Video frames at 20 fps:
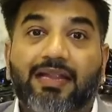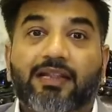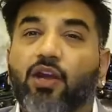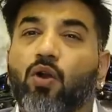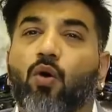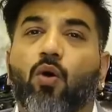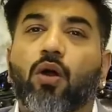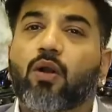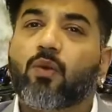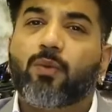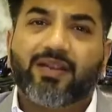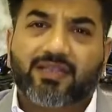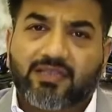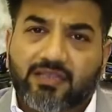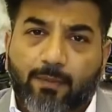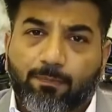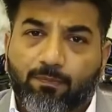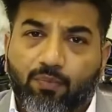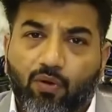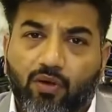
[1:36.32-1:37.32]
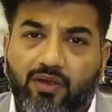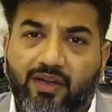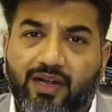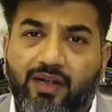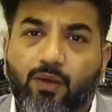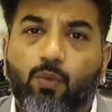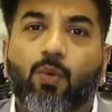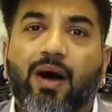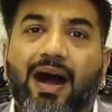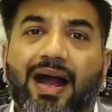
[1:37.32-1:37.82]
And they always
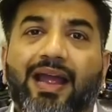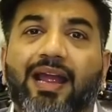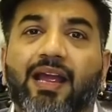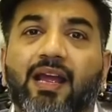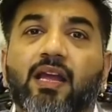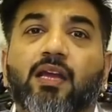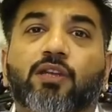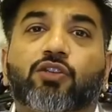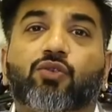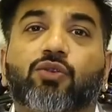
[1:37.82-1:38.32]
supported. Why?